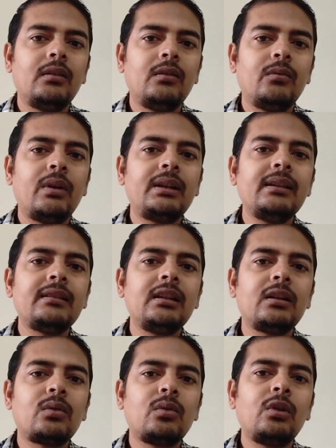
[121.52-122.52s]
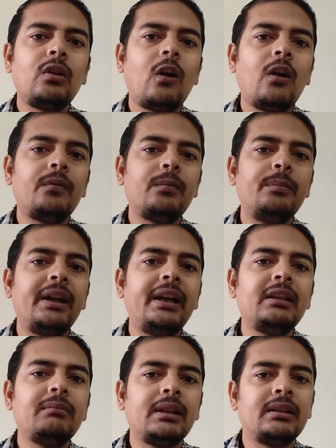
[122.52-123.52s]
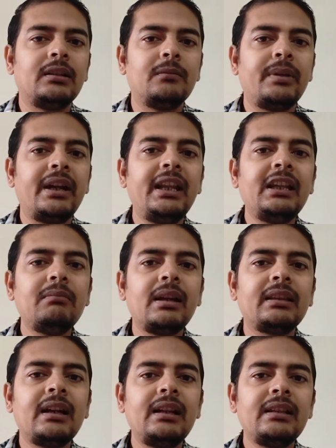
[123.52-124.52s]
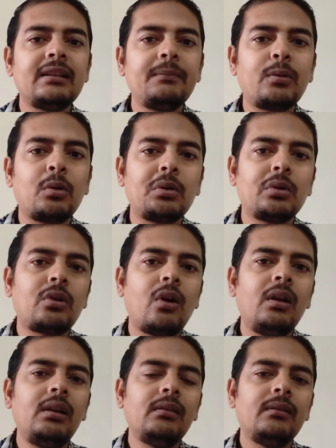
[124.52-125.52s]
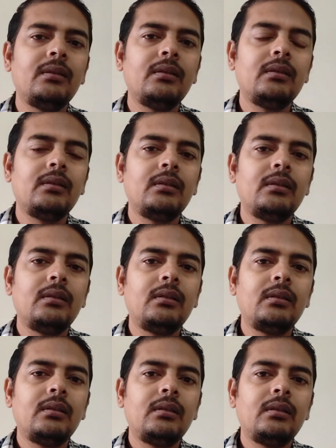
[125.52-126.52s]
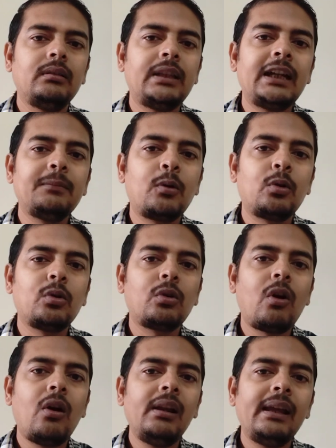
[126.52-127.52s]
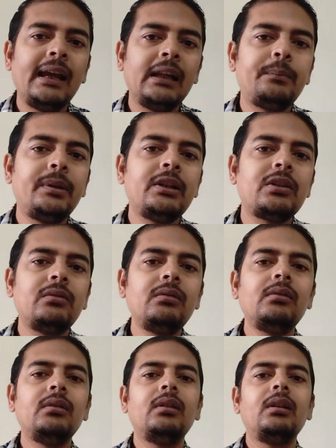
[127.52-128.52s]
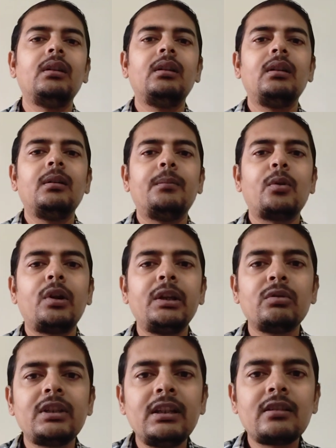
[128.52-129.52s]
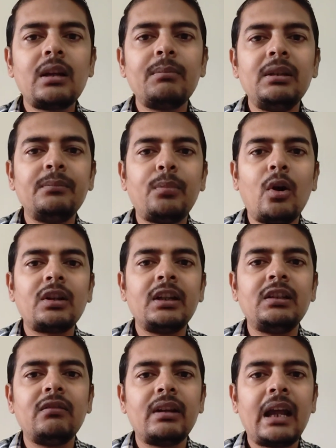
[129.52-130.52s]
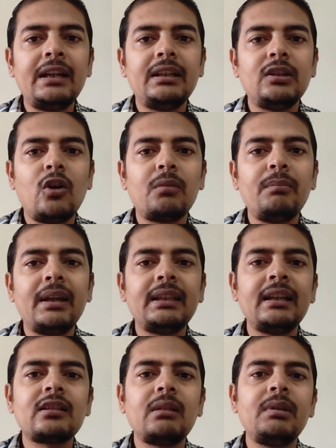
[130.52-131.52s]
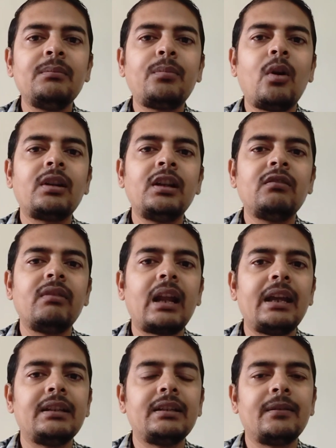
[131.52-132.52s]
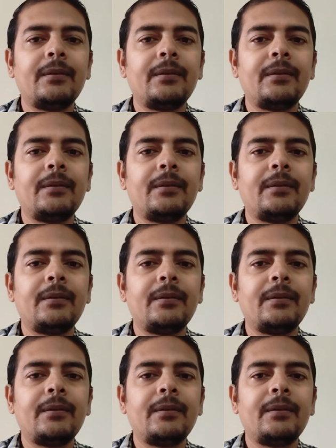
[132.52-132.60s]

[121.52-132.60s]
what is the role of breeding method. Breeding method is a protocol, that protocol helping to producing some important variety or making some important variety.